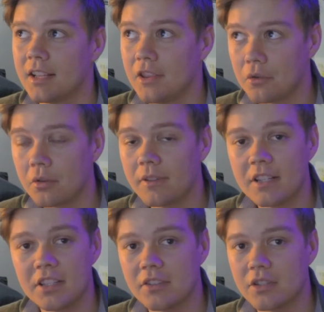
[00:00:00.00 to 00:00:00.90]
They're all things
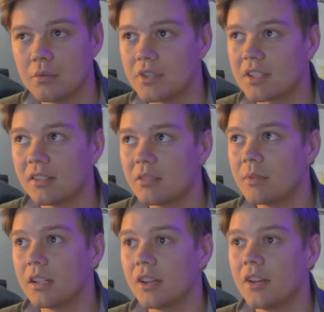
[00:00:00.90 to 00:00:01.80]
you can do with just a little bit
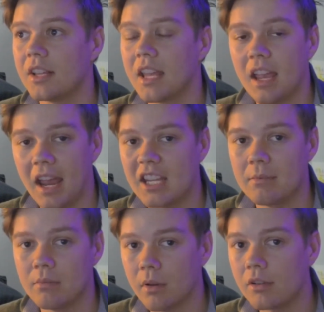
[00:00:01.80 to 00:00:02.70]
of learning, and you'll
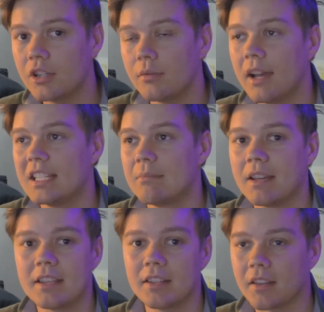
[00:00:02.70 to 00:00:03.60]
be well on your way to
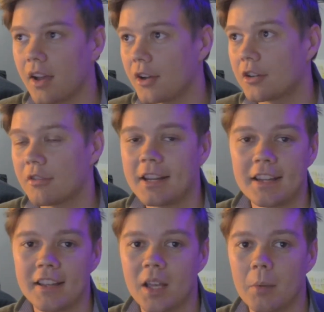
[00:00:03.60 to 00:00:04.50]
making a great
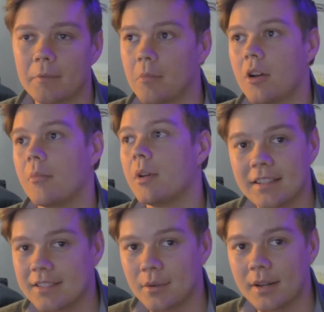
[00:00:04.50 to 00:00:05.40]
income from home.
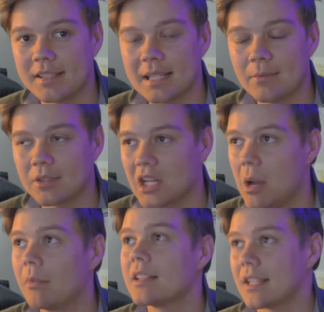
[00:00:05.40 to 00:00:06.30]
Let's not waste any more
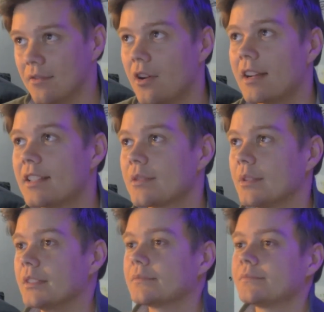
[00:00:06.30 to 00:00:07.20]
time, and let's get right into
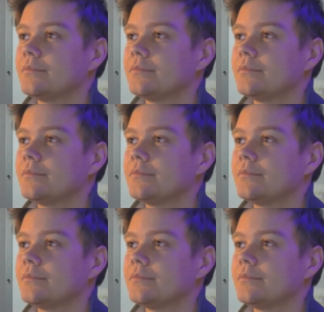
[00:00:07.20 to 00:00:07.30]
it.